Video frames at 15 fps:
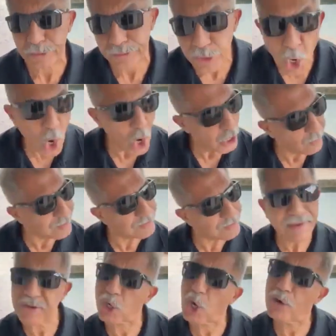What?
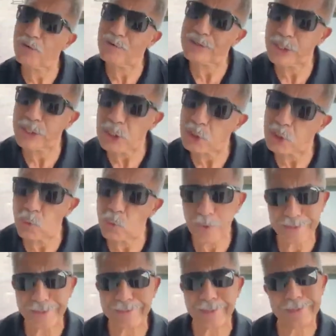What?
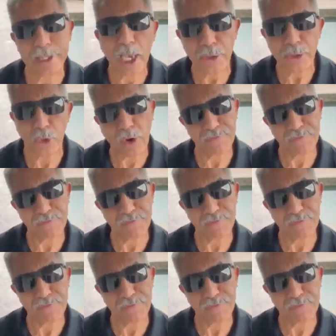No.